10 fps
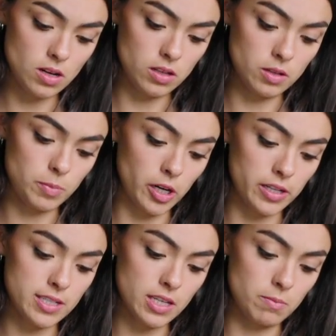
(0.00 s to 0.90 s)
on the
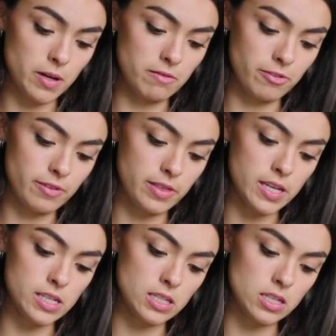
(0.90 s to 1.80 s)
parsley, but for
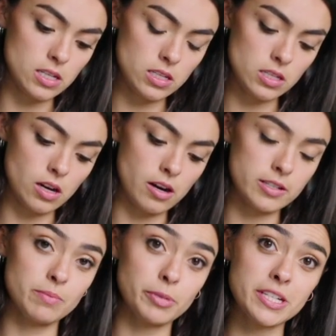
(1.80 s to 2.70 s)
this
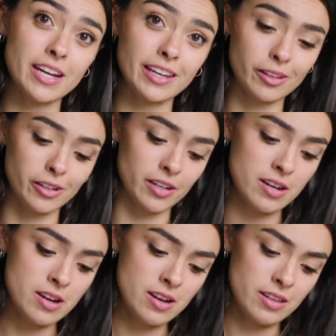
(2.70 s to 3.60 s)
sauce in particular,
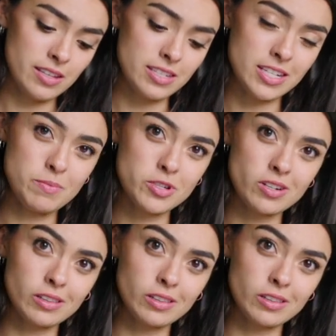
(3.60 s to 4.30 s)
the stems are